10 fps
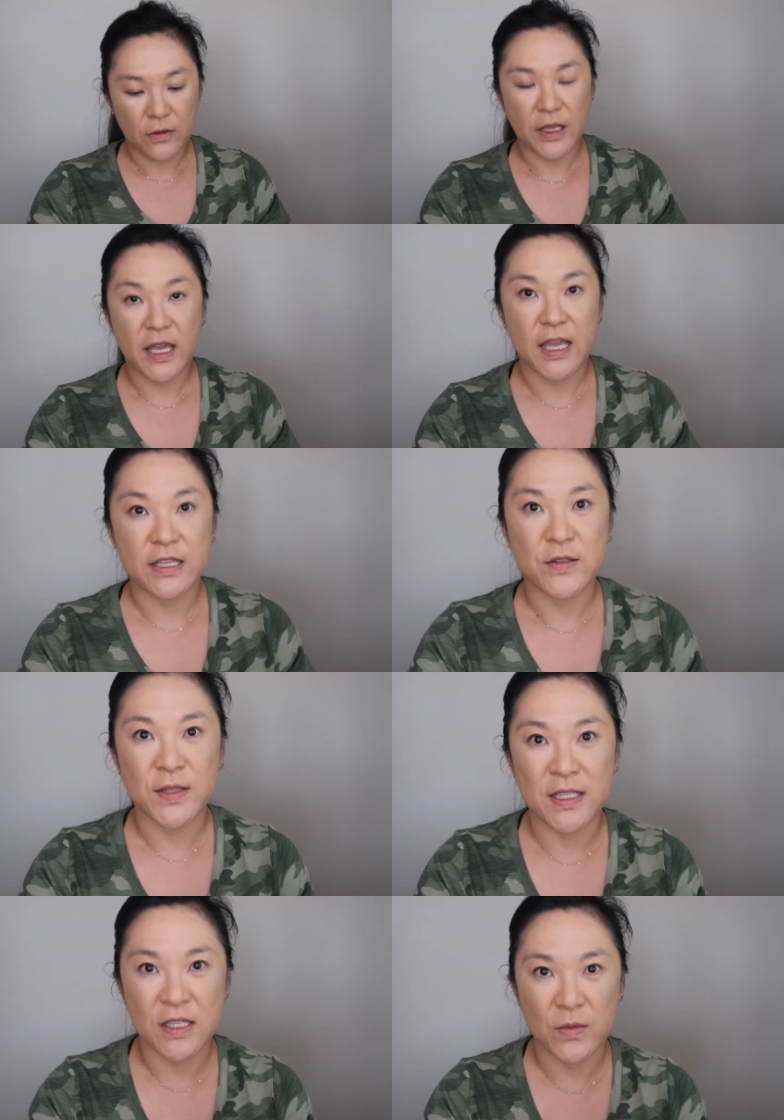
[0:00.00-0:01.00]
Okay, so
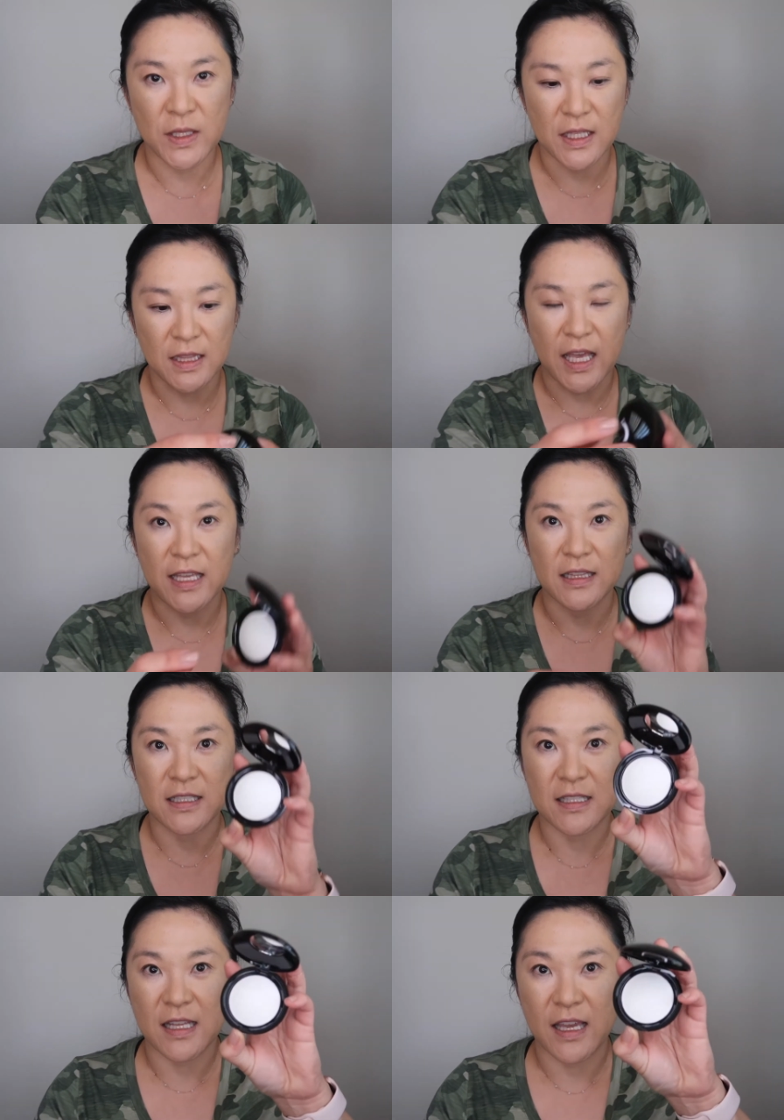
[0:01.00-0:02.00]
this is what the light
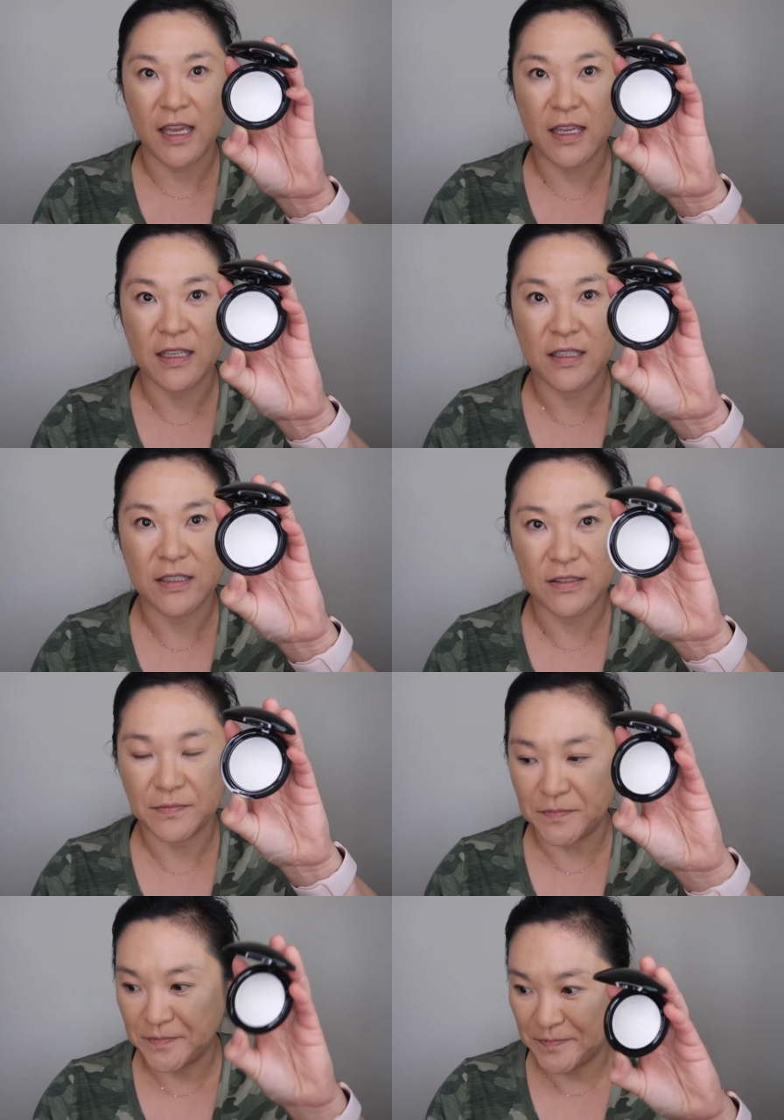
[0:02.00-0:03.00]
looks like.
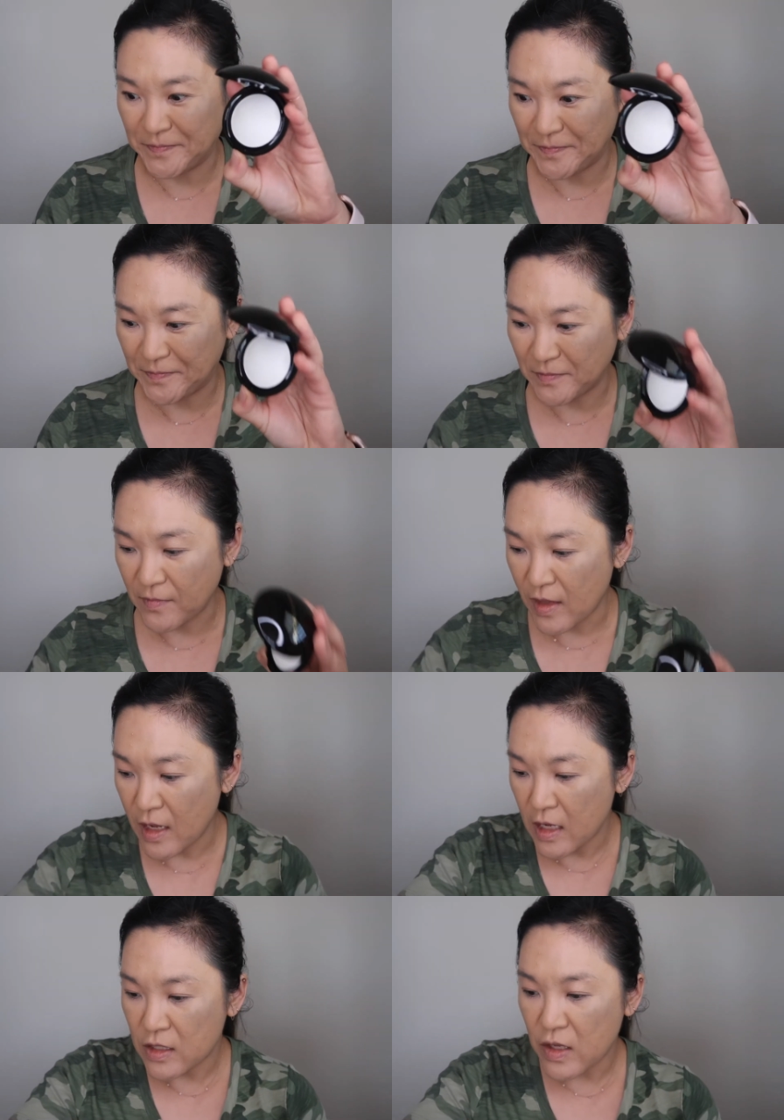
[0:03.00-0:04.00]

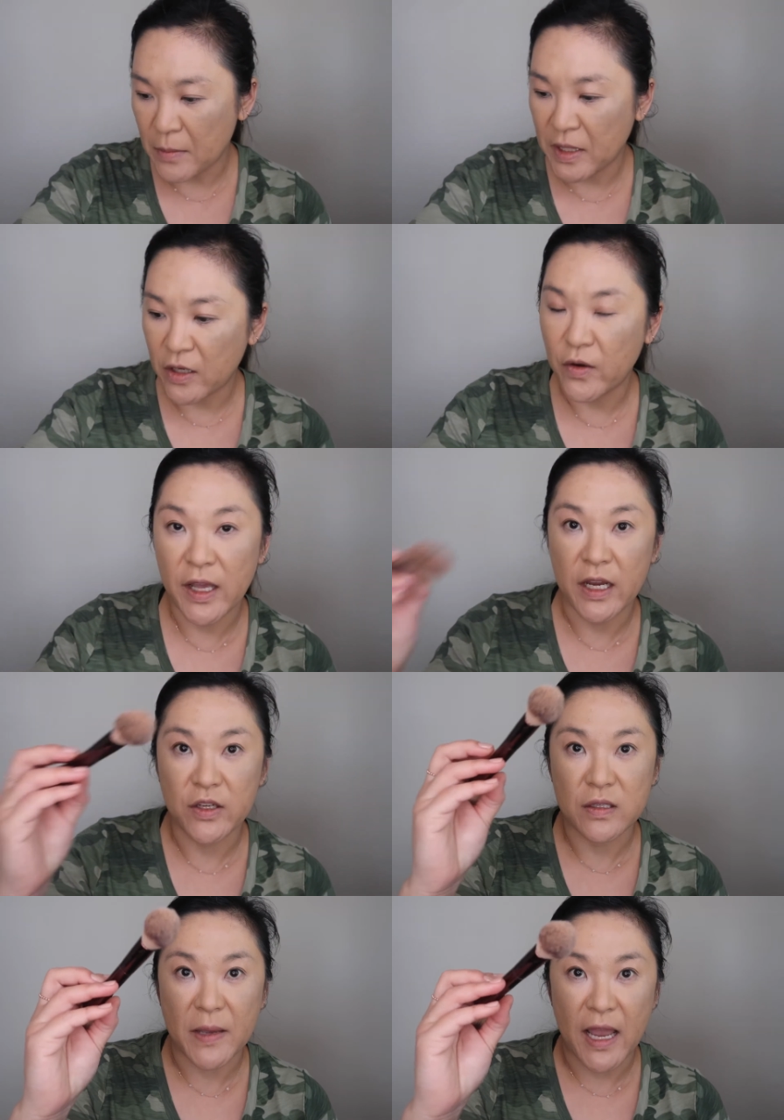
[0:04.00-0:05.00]
So I'm gonna go ahead and
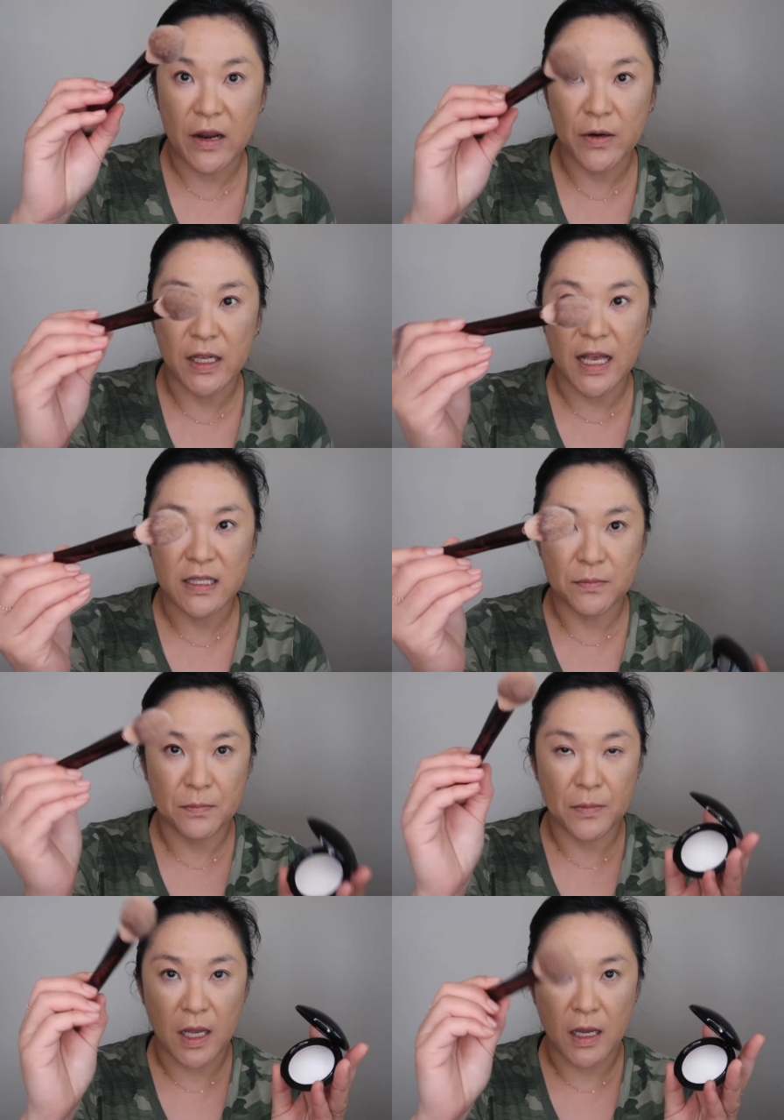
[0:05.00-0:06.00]
use my Hourglass
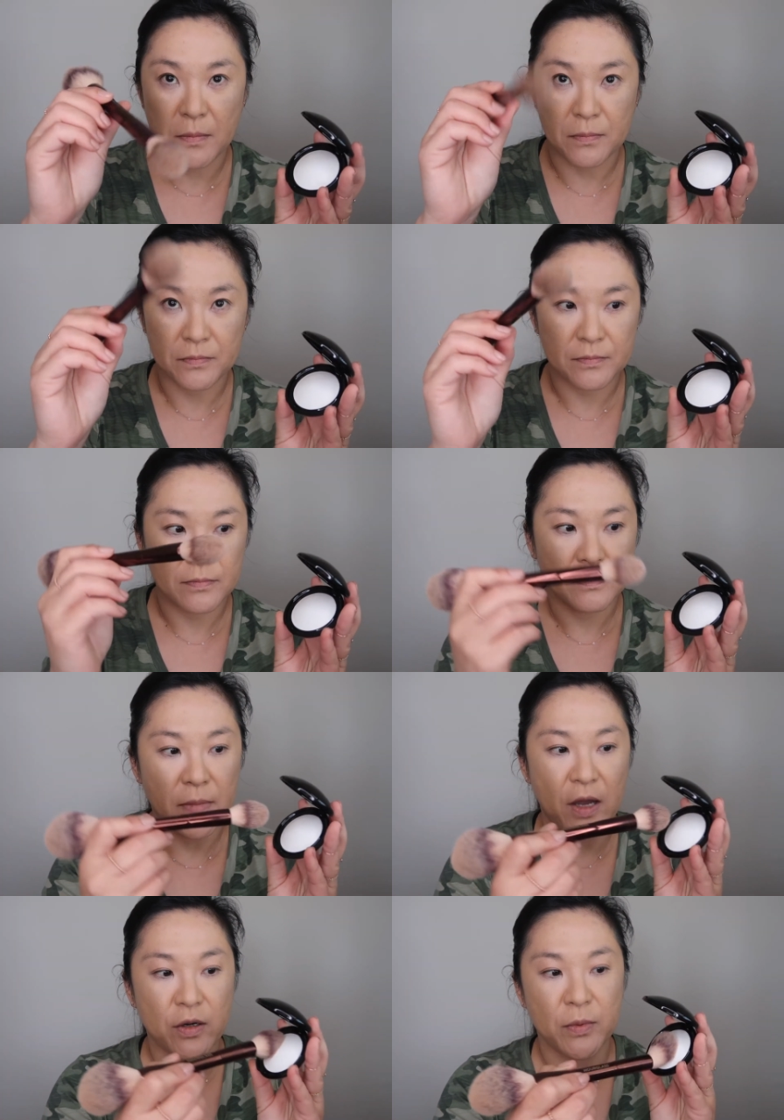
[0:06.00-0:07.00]

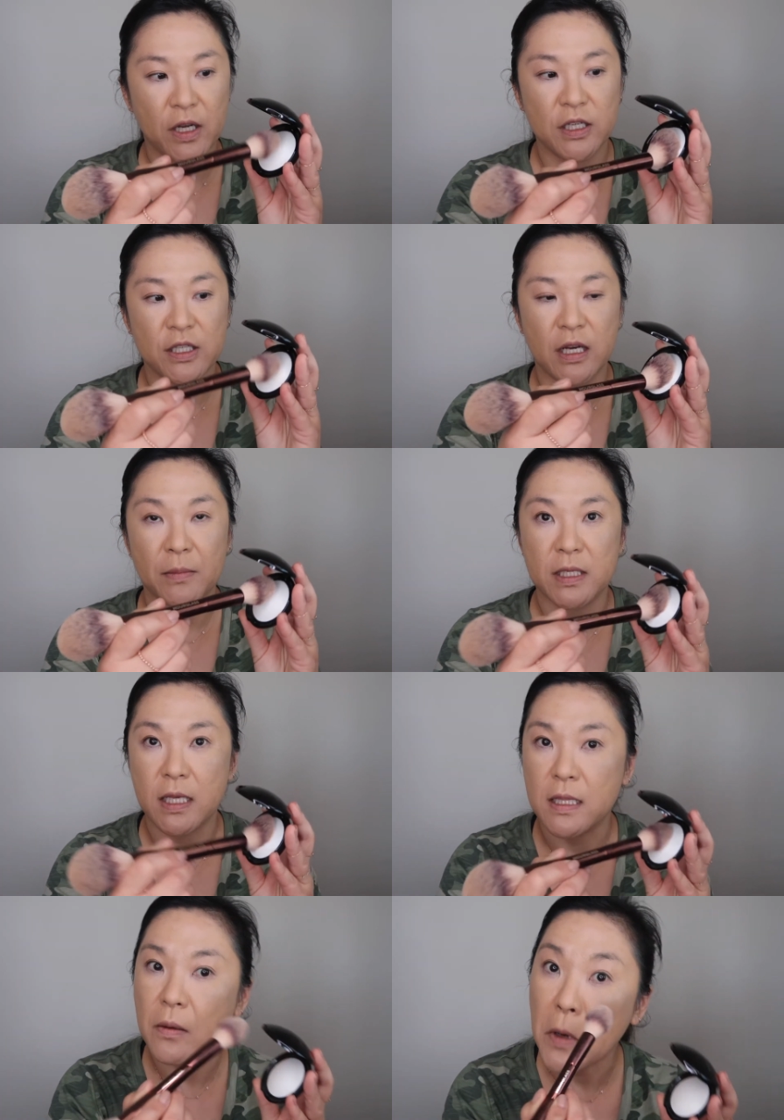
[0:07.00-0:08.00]
powder brush, and I'm gonna
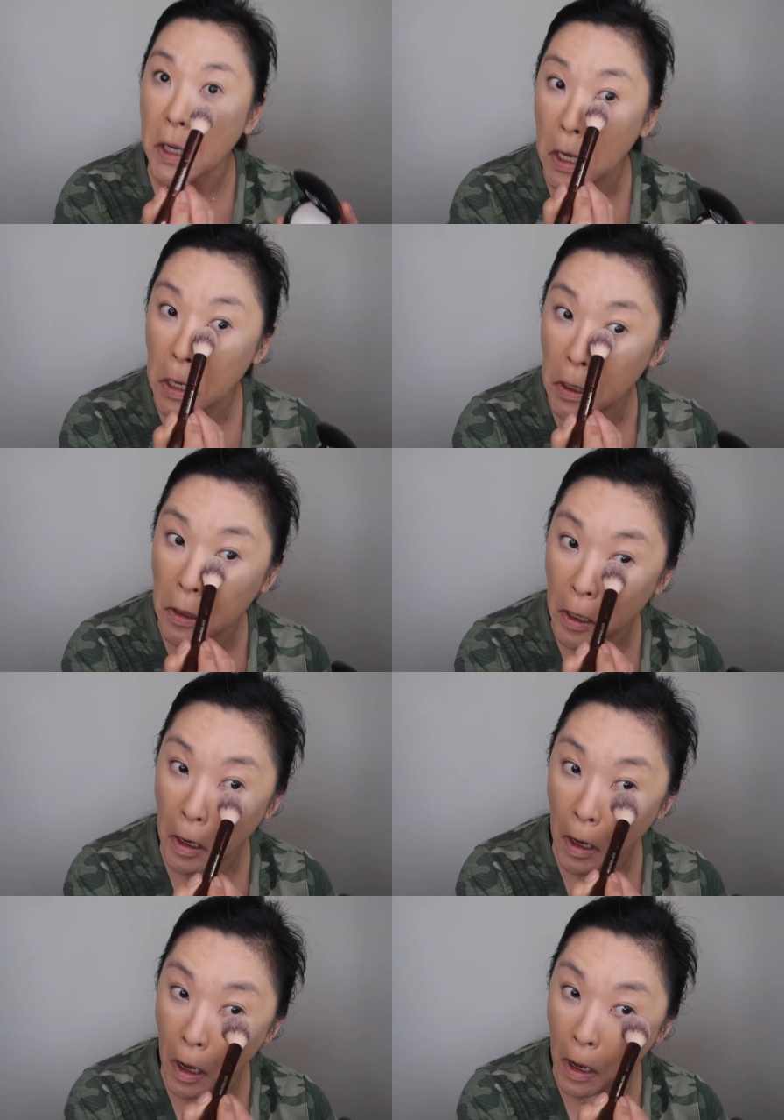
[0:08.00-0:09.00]
take that right under
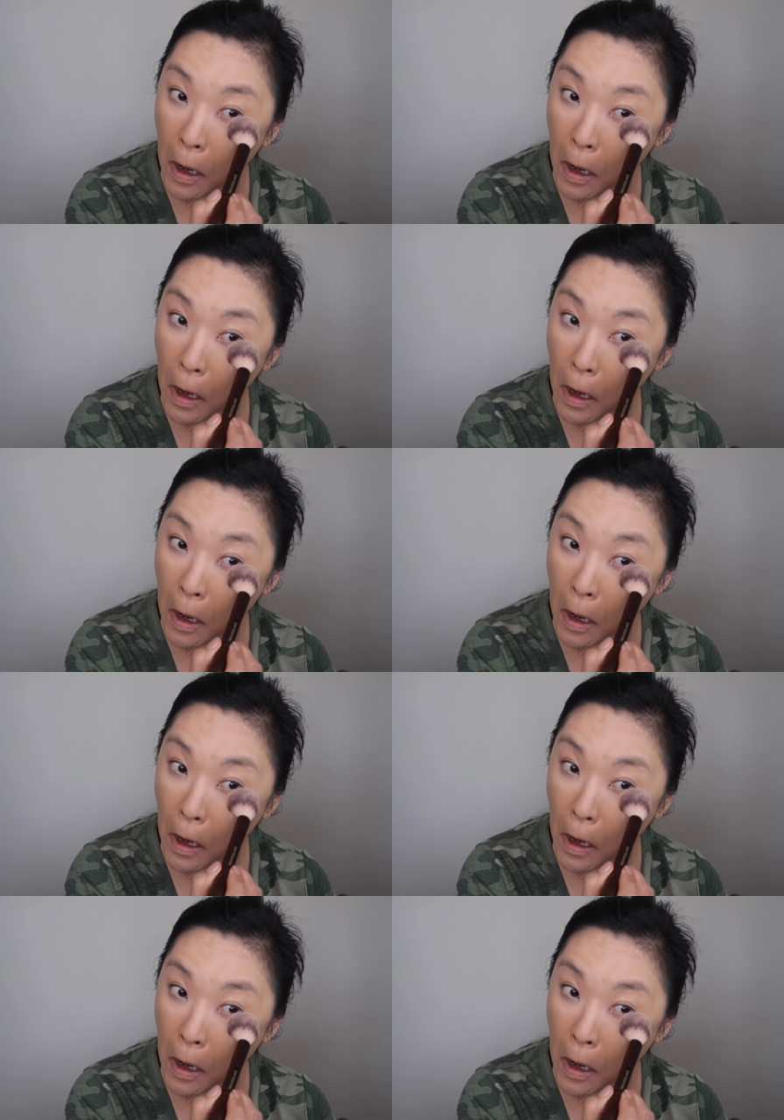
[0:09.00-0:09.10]
there.